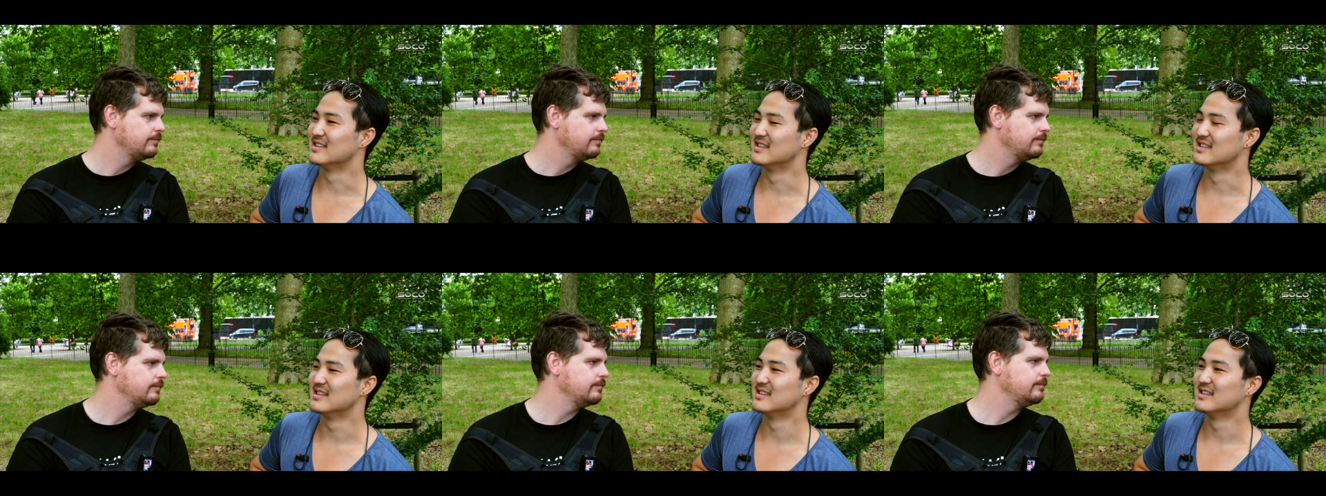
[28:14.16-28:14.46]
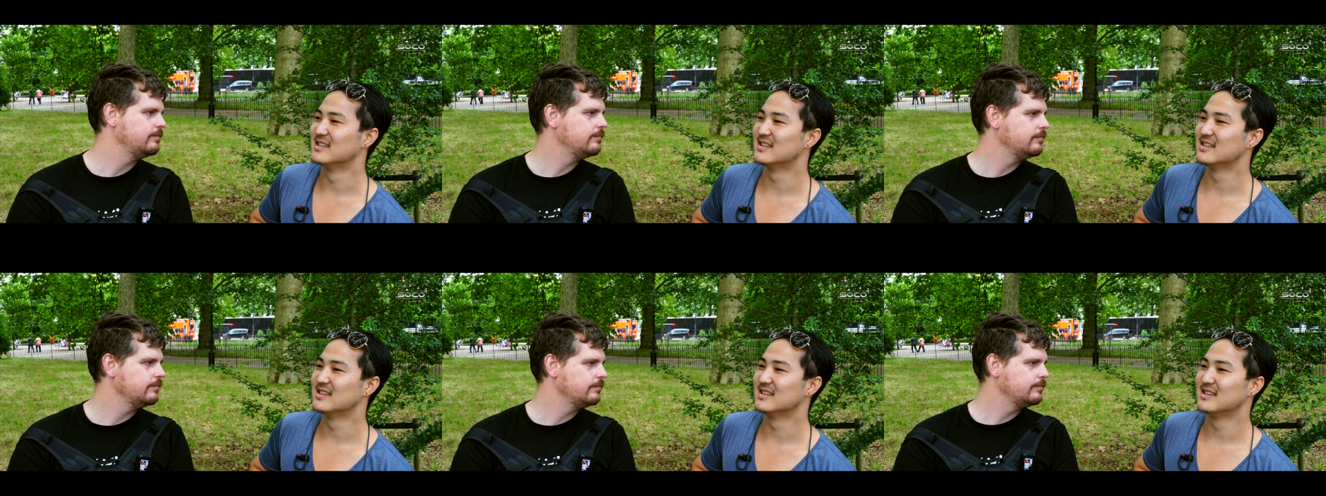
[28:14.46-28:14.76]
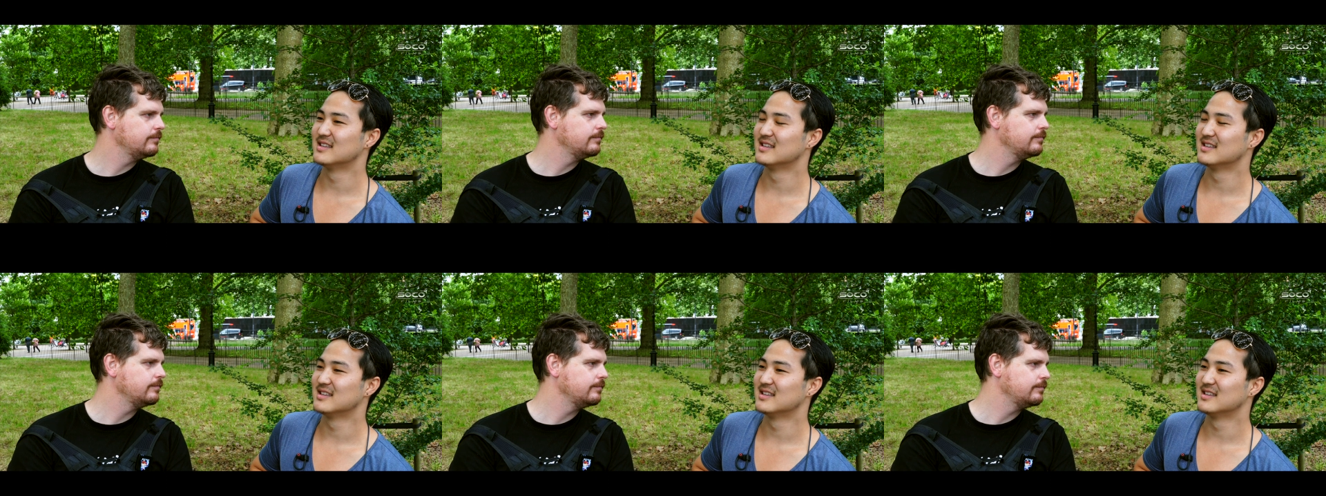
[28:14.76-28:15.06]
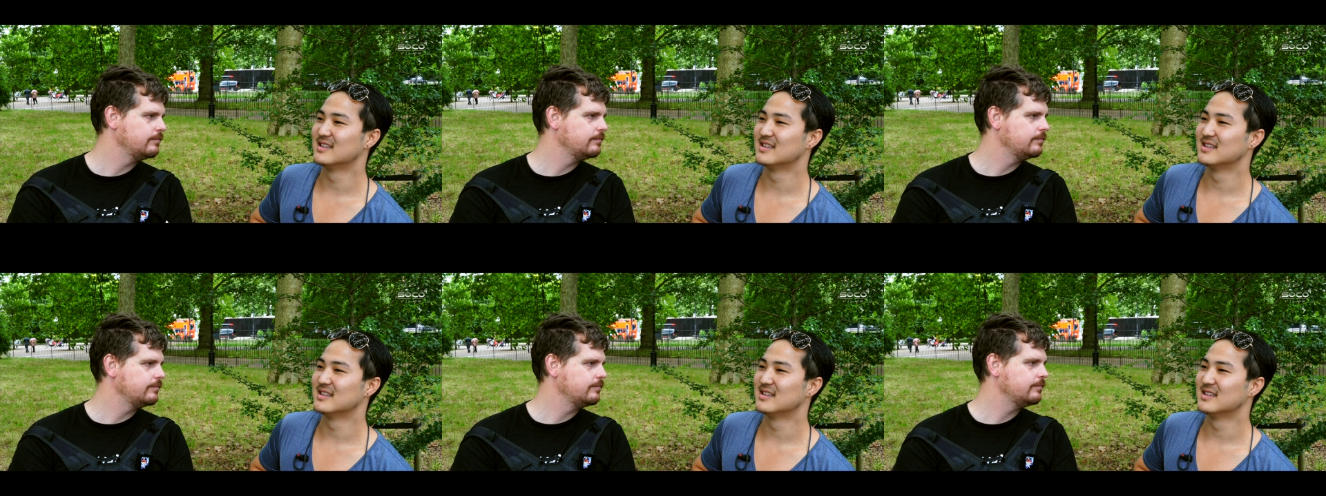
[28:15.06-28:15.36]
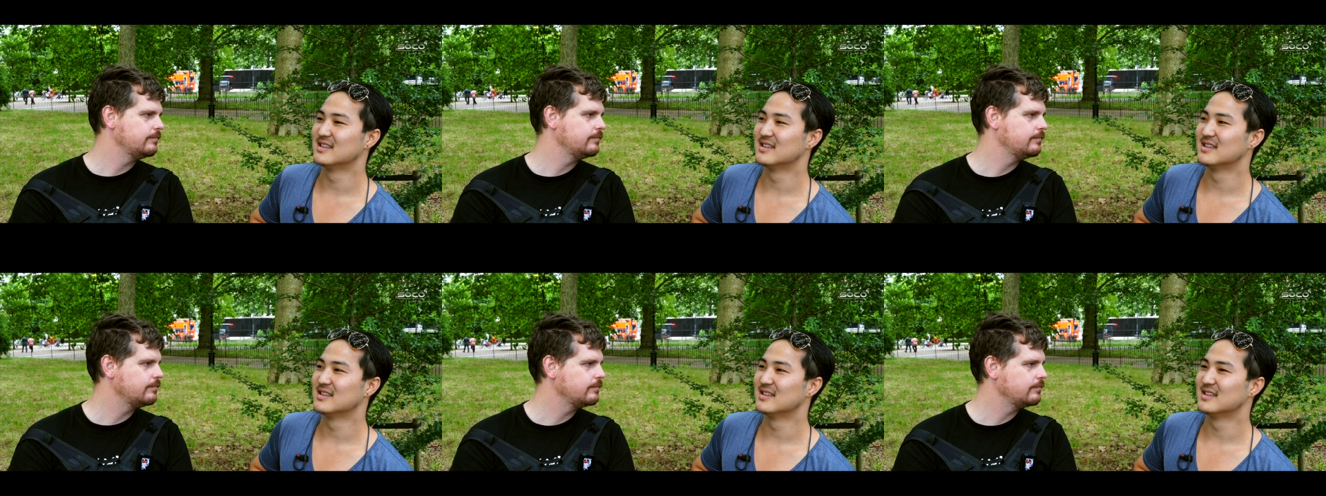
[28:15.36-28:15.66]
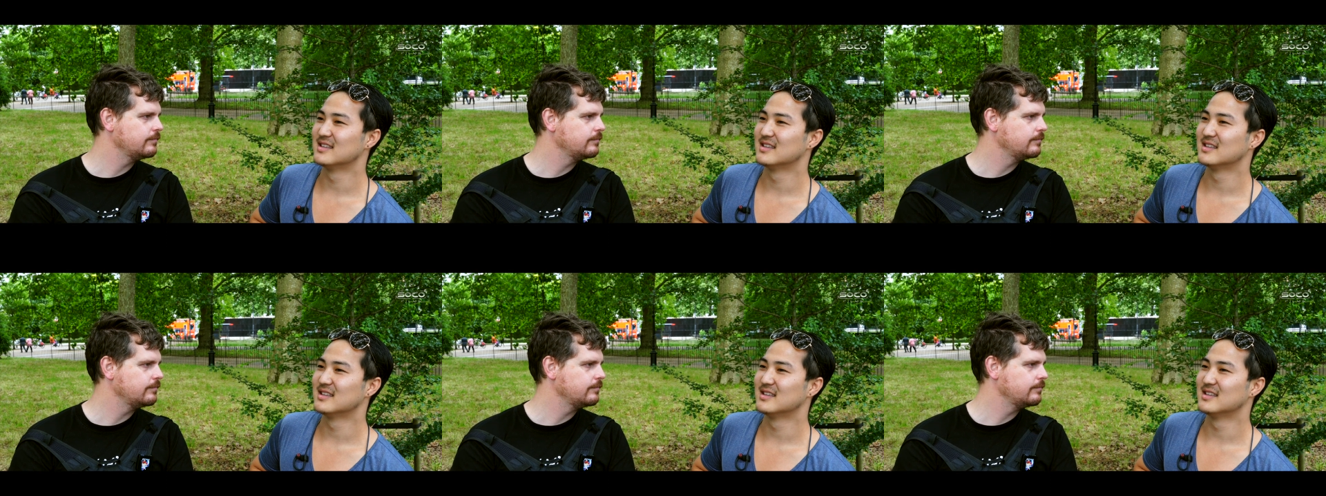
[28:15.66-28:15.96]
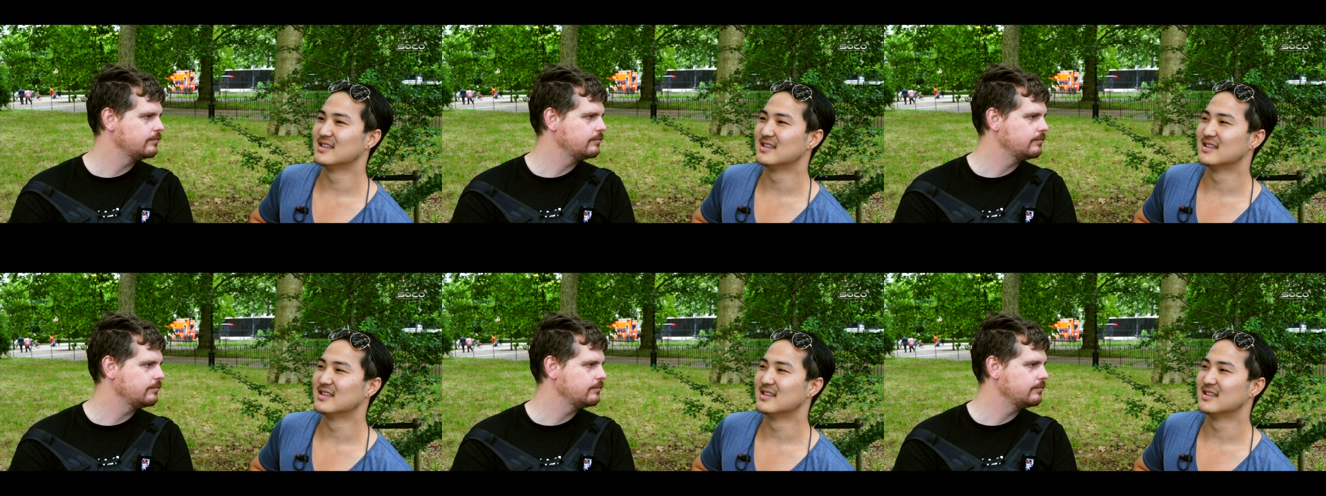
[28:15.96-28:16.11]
(silence)